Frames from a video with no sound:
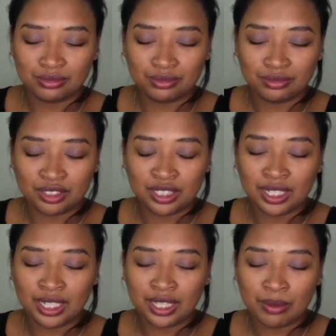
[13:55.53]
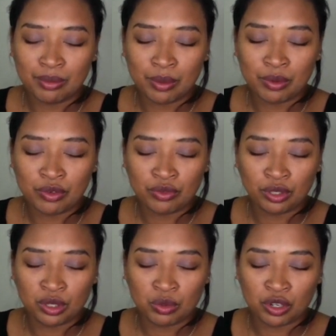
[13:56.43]
And just letting that memory
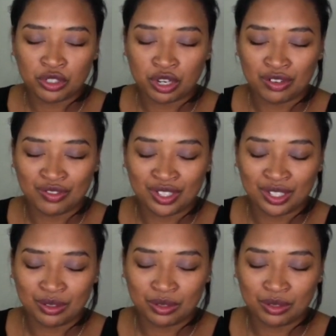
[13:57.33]
fully wash over you.